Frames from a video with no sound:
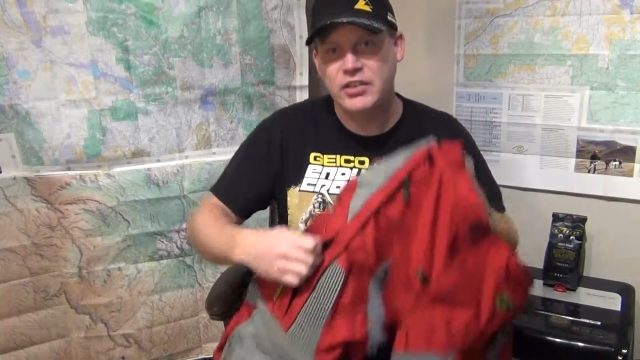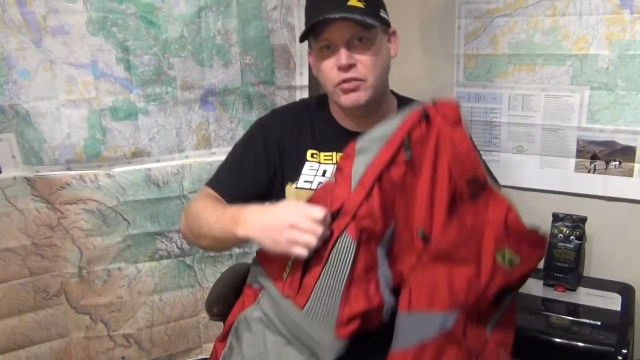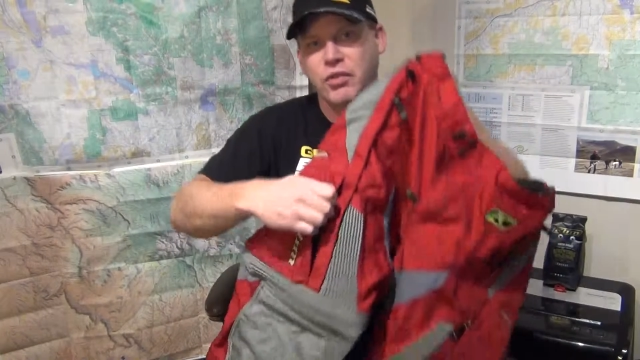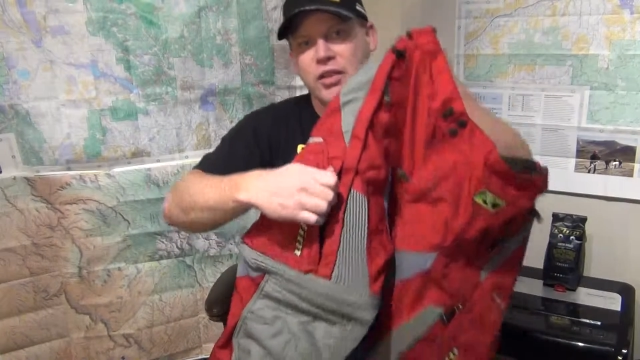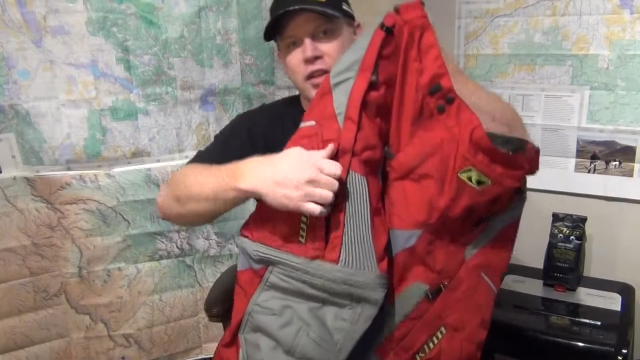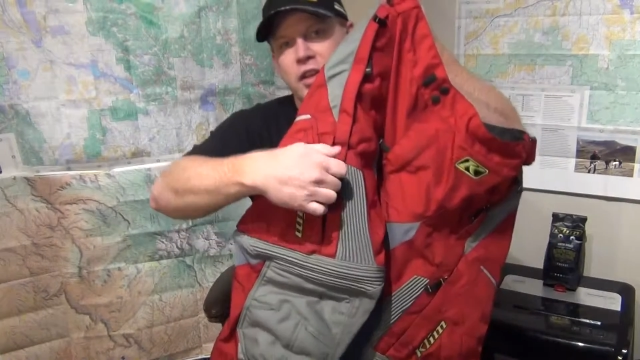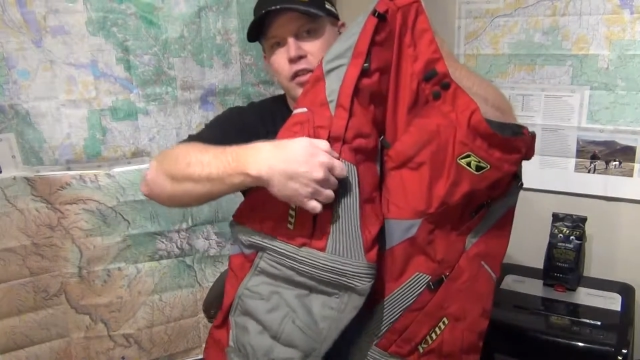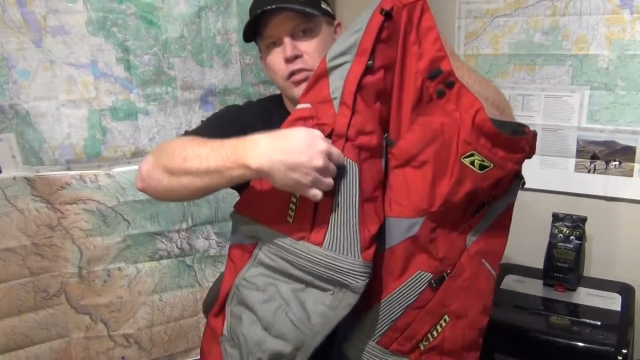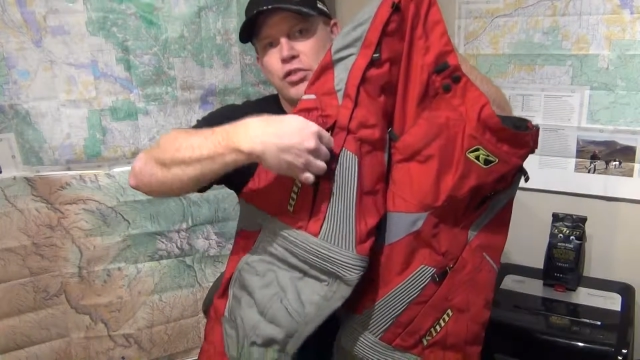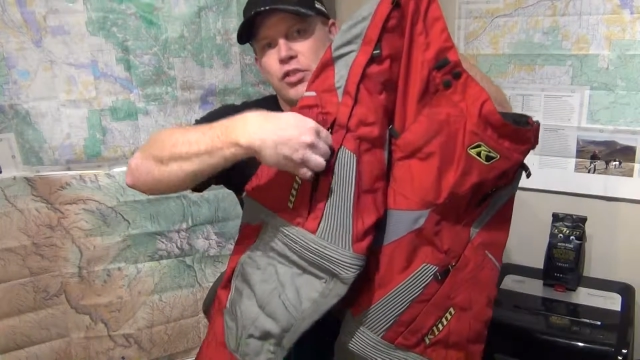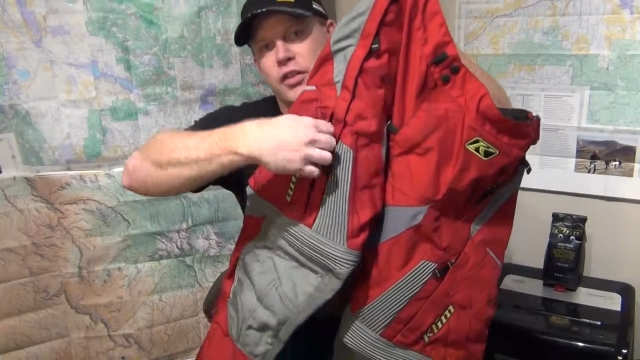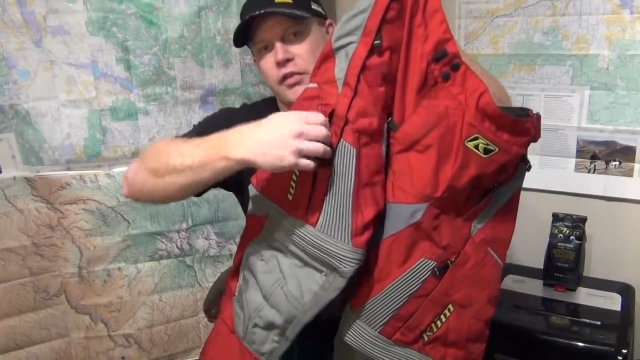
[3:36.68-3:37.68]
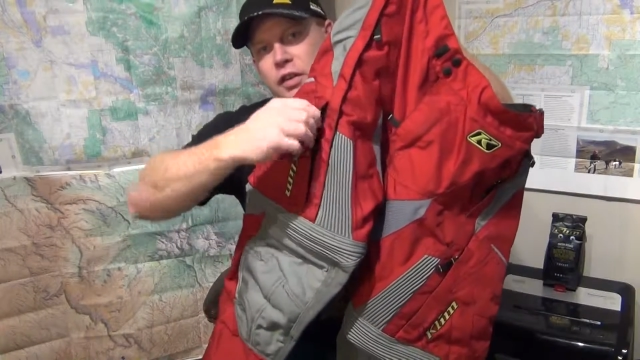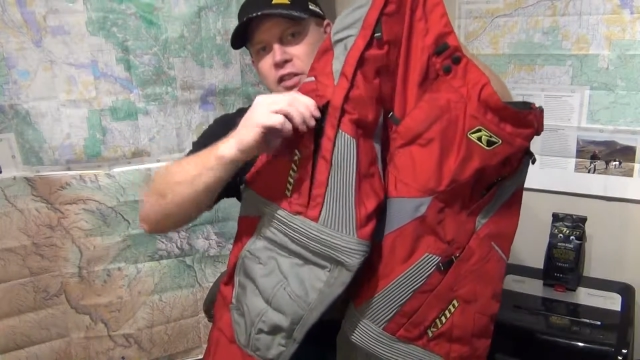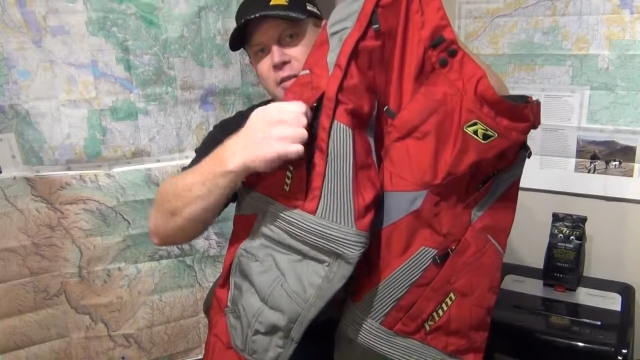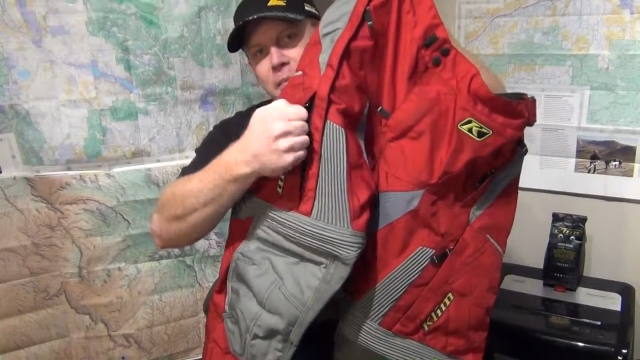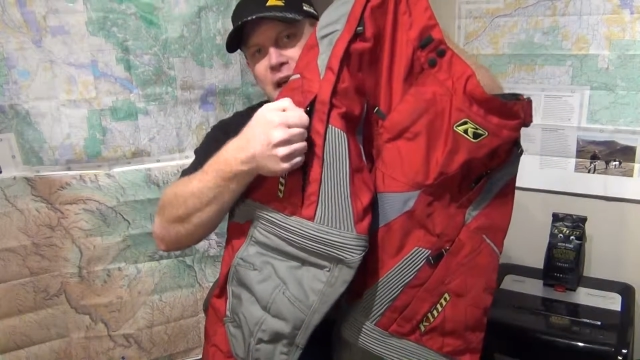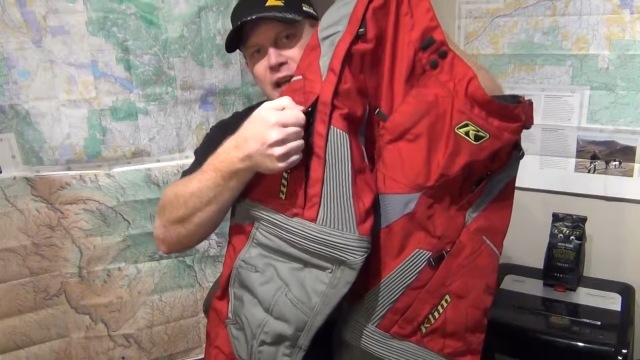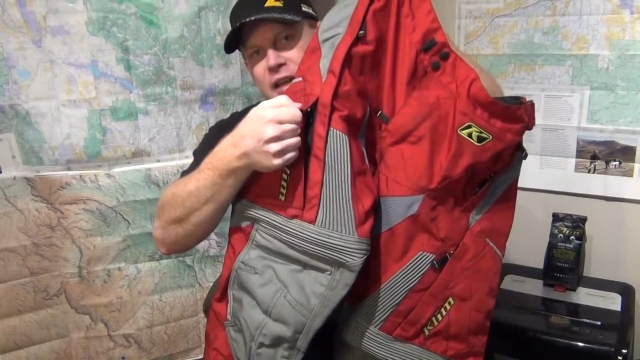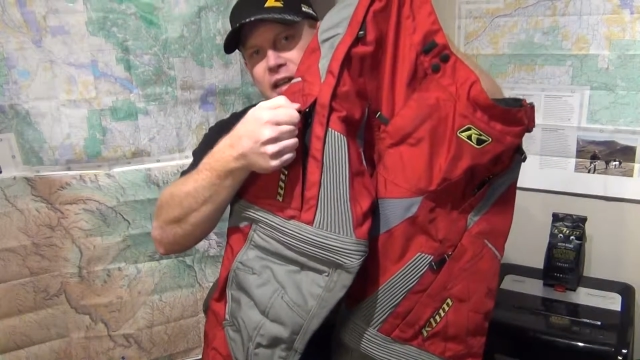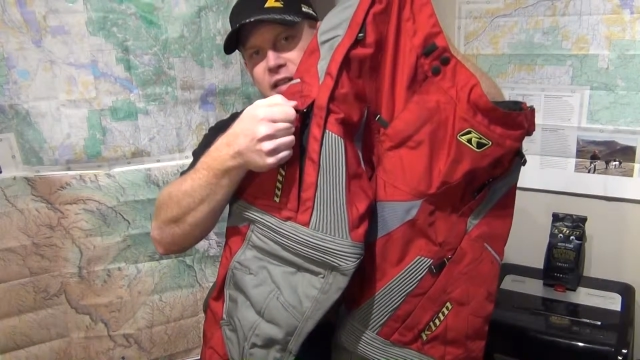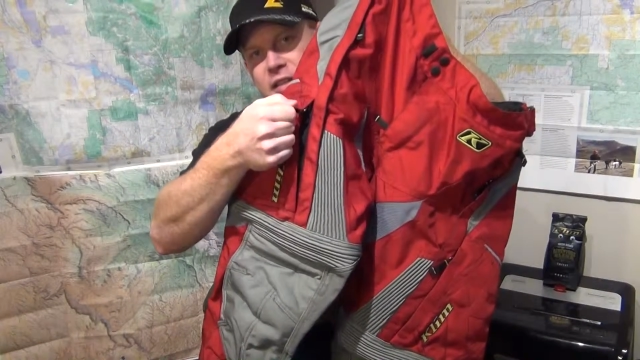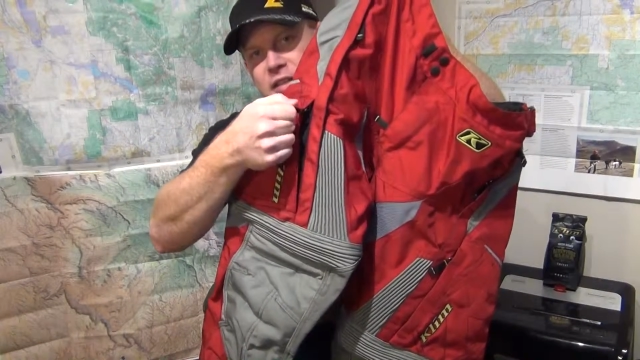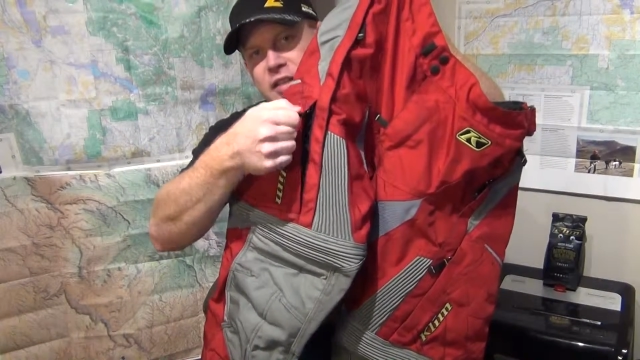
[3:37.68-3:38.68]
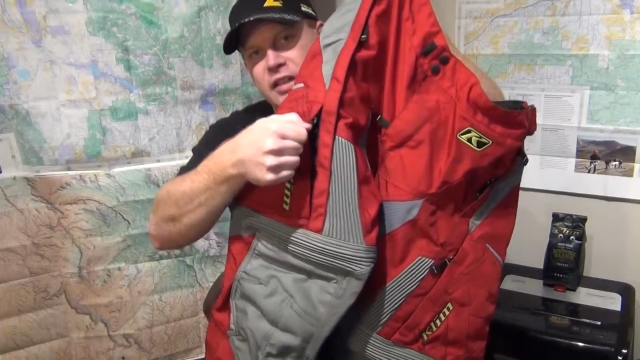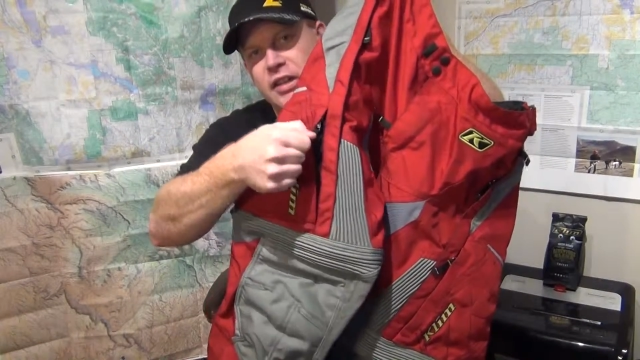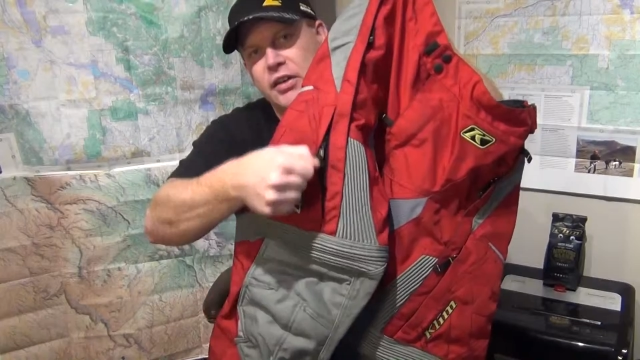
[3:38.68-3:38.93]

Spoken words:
where the huge difference. The pockets